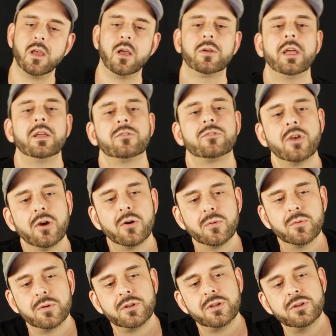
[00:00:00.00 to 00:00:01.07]
Okay,
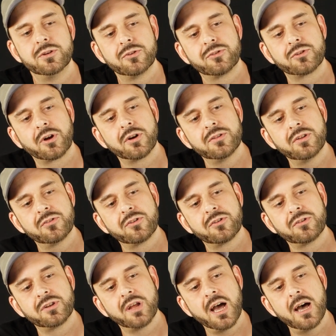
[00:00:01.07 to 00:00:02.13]
so you just turn this
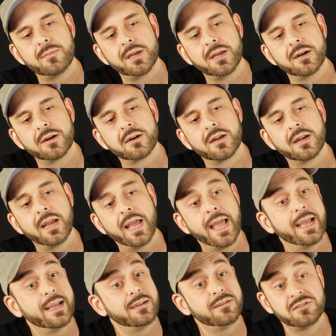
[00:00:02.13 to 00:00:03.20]
little knob here,
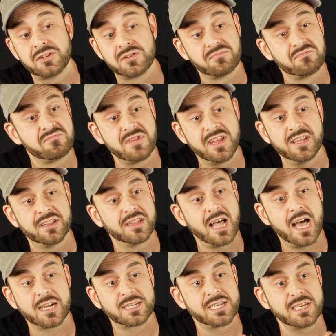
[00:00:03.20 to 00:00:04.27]
and it
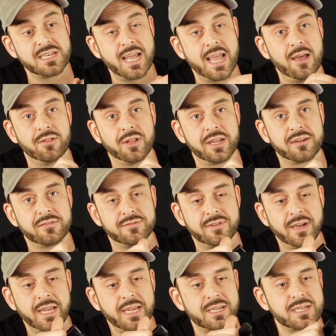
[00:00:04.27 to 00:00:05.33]
locks it down like a
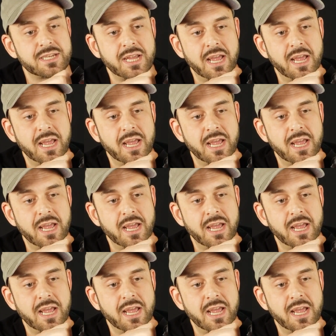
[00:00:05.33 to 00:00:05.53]
vise